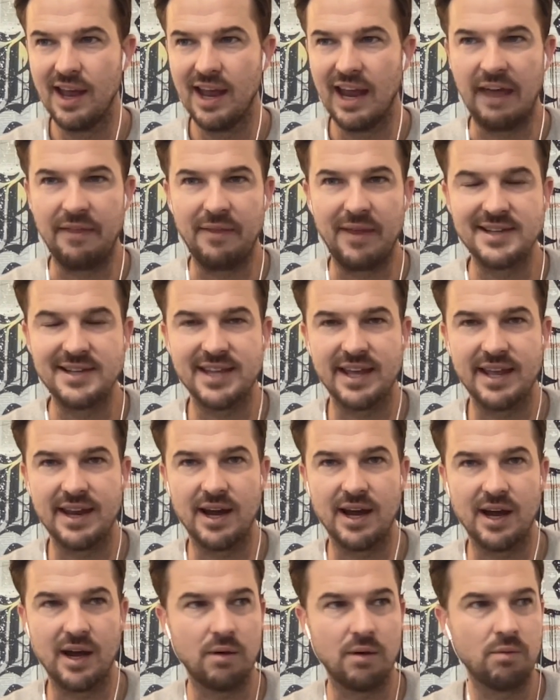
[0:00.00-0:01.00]
And they said,
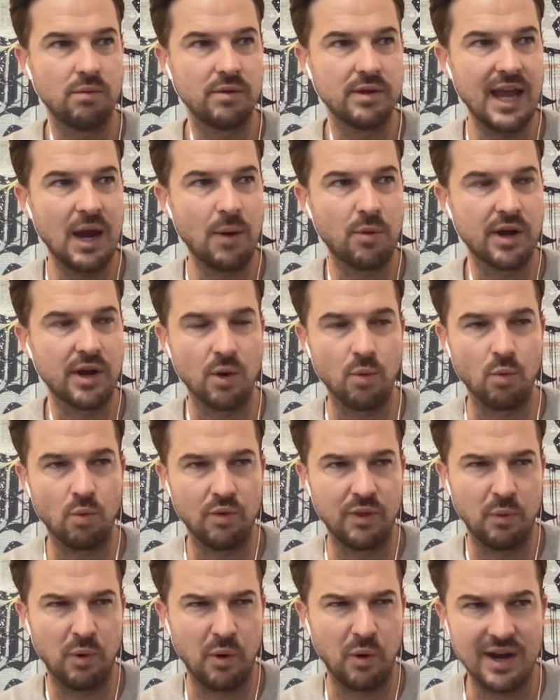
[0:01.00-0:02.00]
uh, yeah, we're going
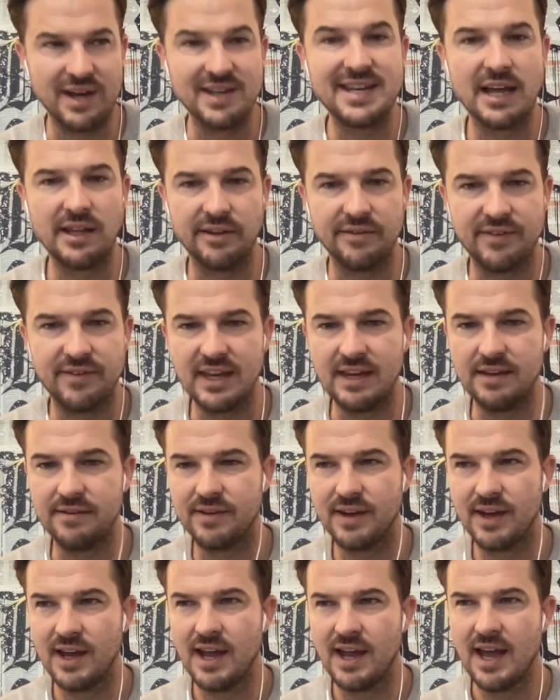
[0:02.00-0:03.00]
to, we were in Tel Aviv.
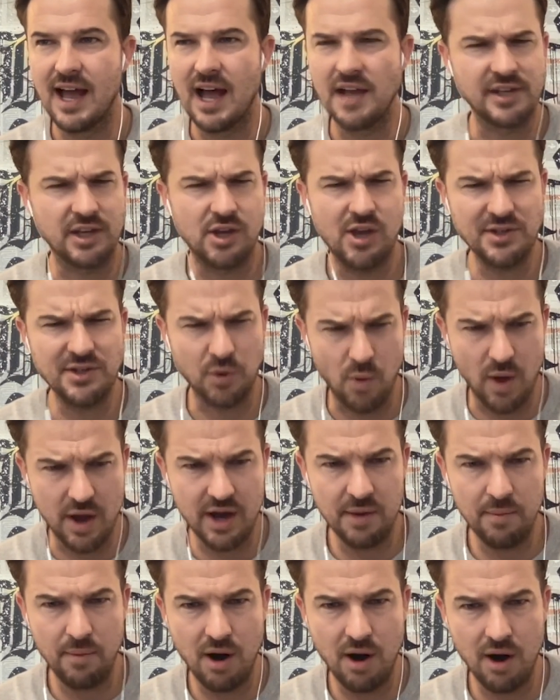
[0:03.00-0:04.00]
I was like, you guys are running
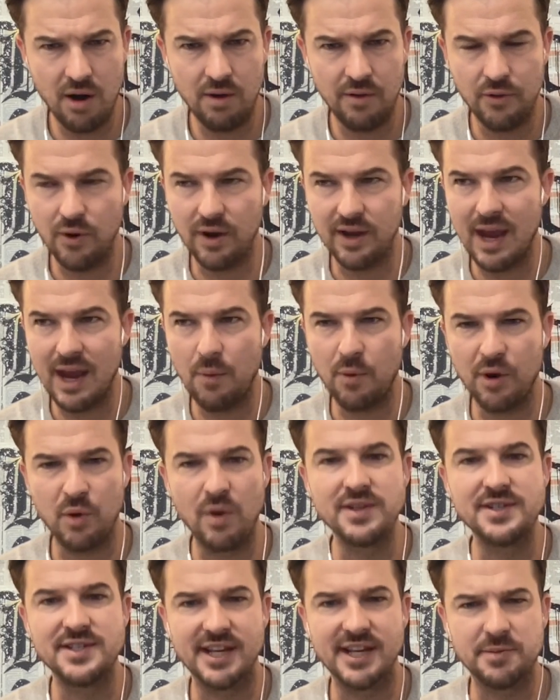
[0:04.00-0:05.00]
tomorrow? They're like, yeah, we're going to
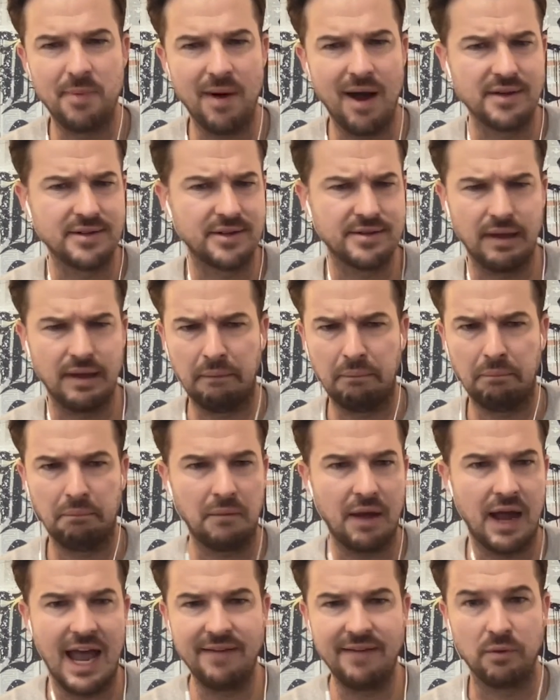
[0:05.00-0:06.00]
run six miles. I was like,
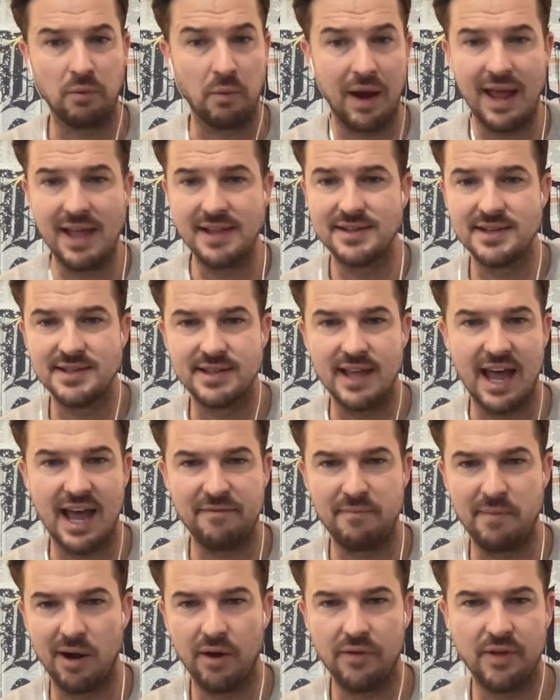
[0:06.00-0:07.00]
I haven't ran since the
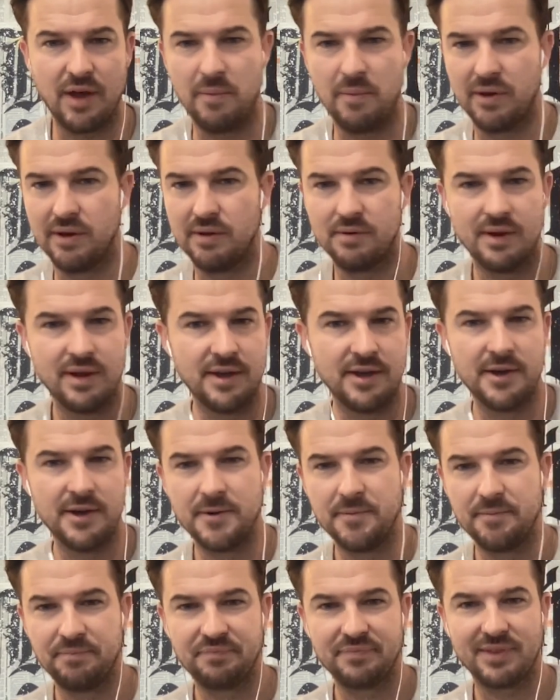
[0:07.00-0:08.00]
half marathon, but
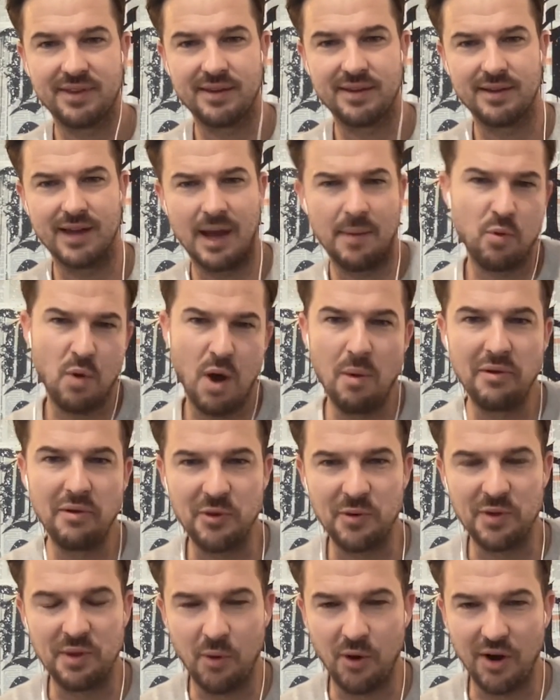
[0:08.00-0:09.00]
I'm going to run with
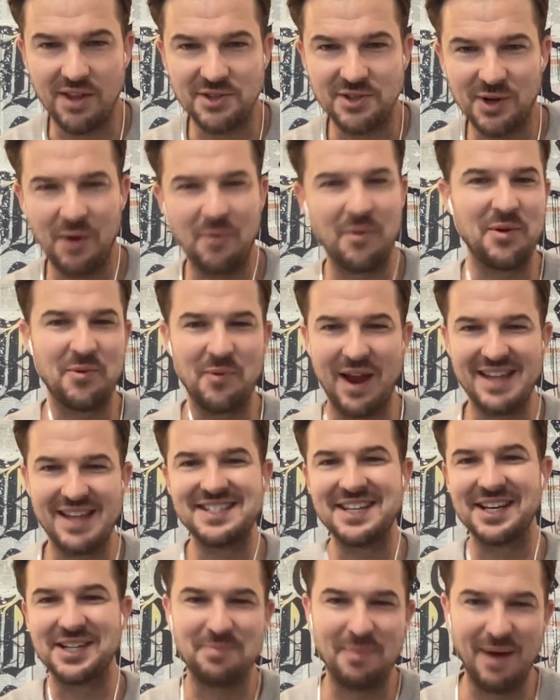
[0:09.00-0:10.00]
you in the morning. So I went and ran
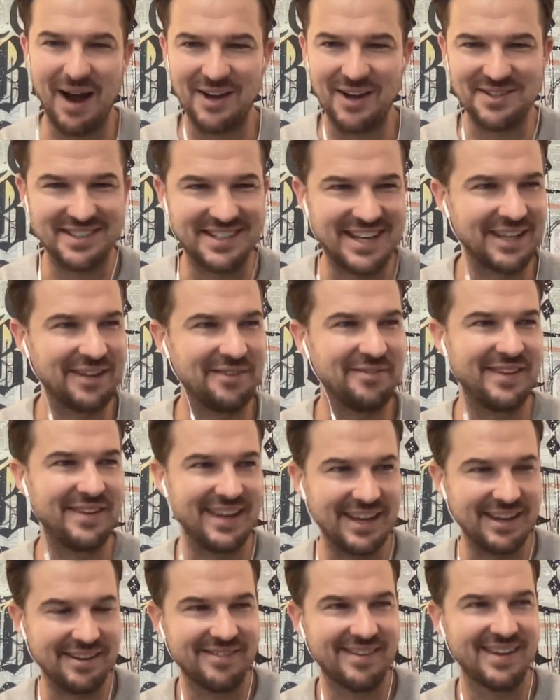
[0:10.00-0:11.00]
six miles in Tel
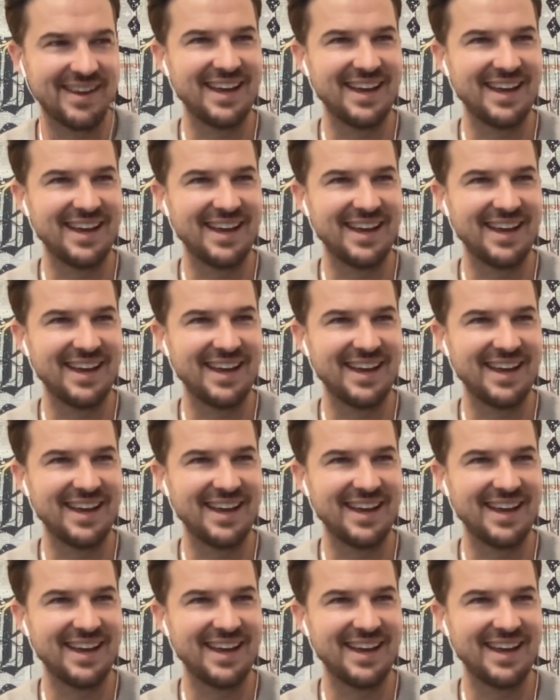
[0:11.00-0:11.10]
Aviv.